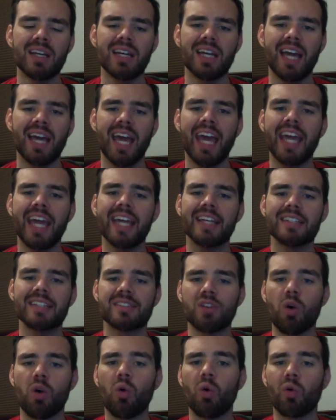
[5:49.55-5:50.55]

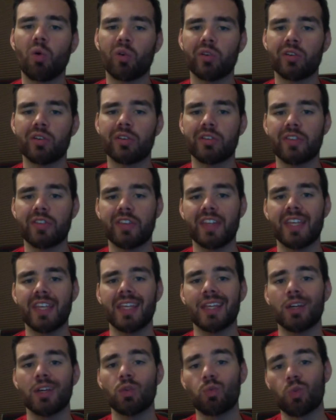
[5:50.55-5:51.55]
Hayes ordered
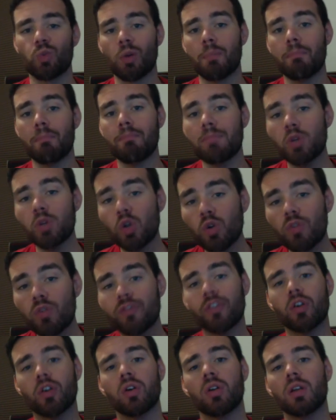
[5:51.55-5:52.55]
the
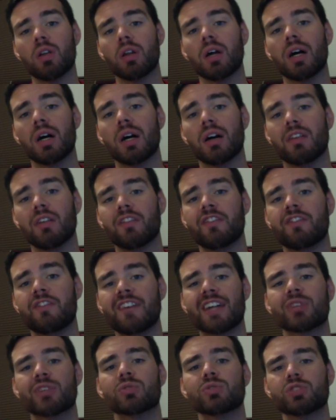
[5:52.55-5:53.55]
removal of
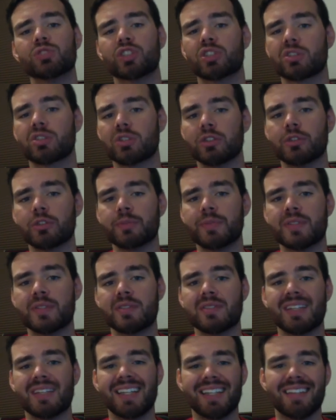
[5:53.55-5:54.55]
federal
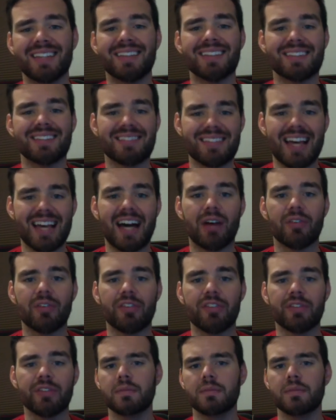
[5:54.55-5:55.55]
troops in the
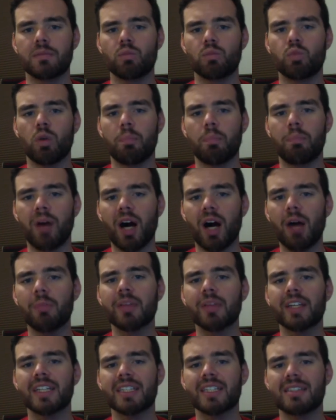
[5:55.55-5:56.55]
South.
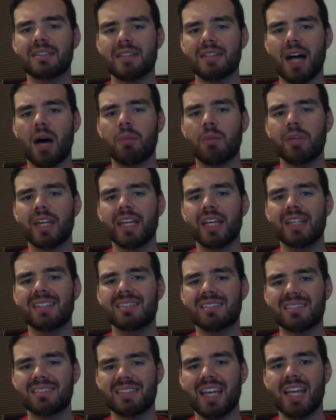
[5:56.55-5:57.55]
Republican
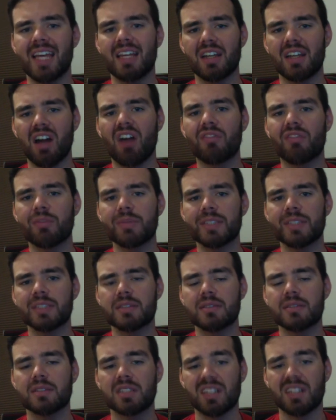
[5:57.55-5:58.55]
dominated state
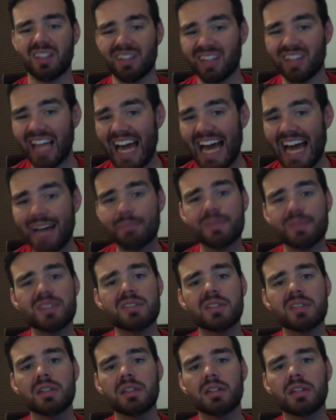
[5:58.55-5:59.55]
governments
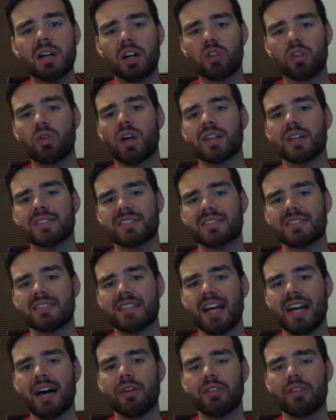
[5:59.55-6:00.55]
collapsed across the
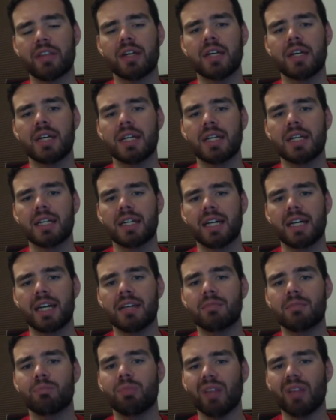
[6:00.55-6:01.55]
South,
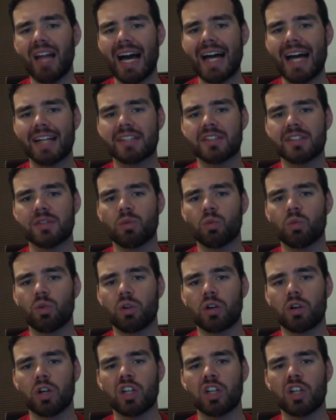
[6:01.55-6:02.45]
and blacks were